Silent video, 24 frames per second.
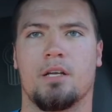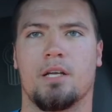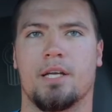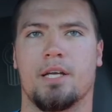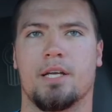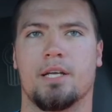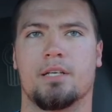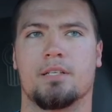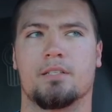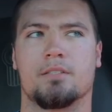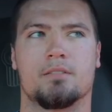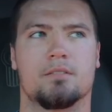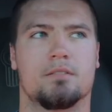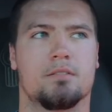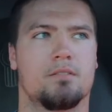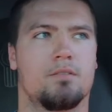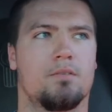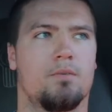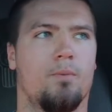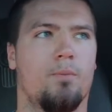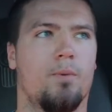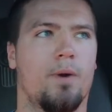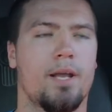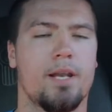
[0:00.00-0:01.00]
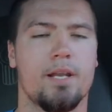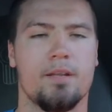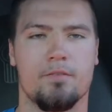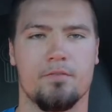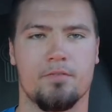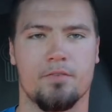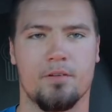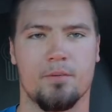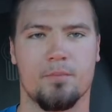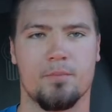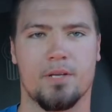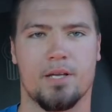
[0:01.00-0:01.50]
is waiting
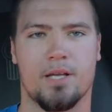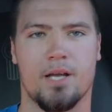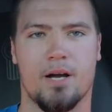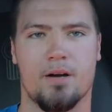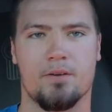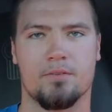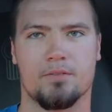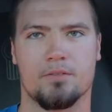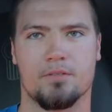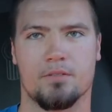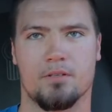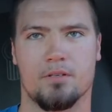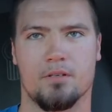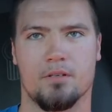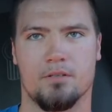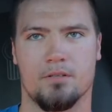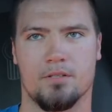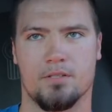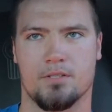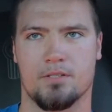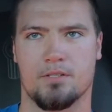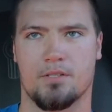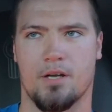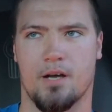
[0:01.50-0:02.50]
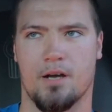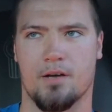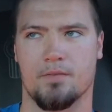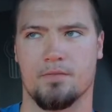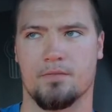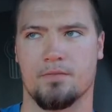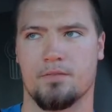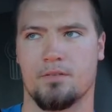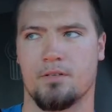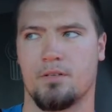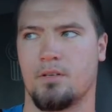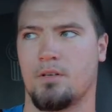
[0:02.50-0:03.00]
for them to count the, the stuff,
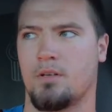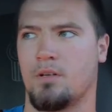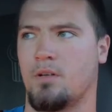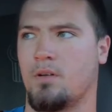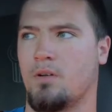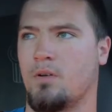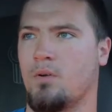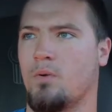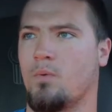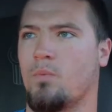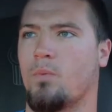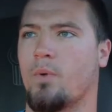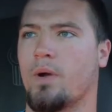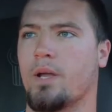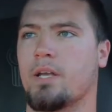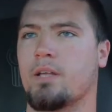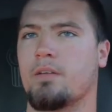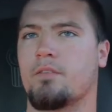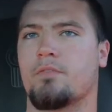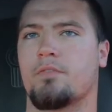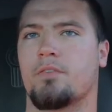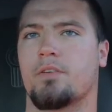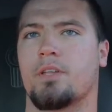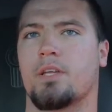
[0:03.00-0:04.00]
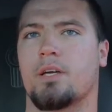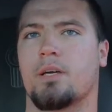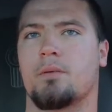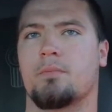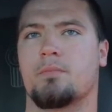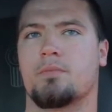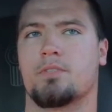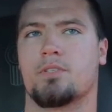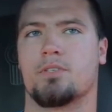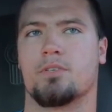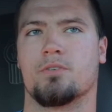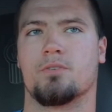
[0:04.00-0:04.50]
waiting for
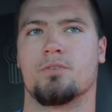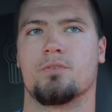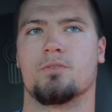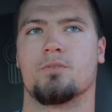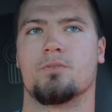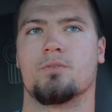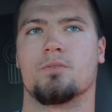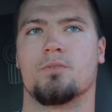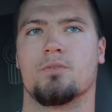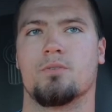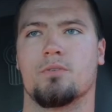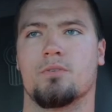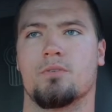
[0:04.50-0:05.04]
them to